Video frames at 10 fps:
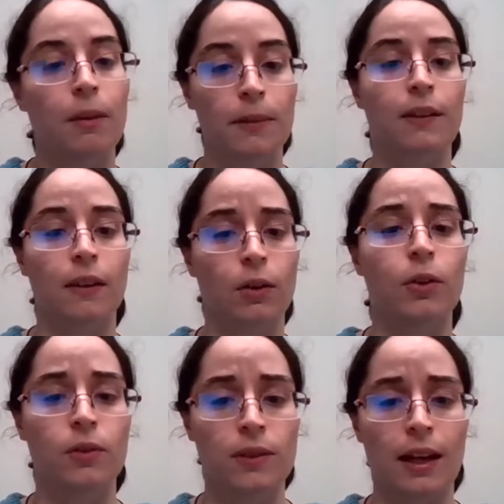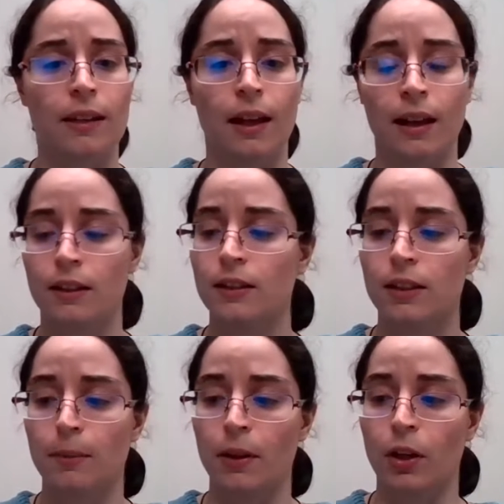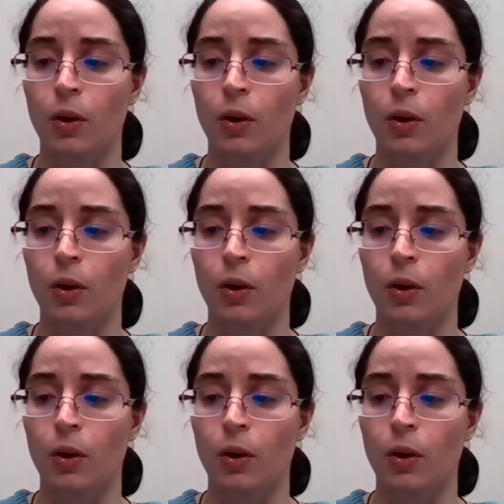Because I know you said that some of the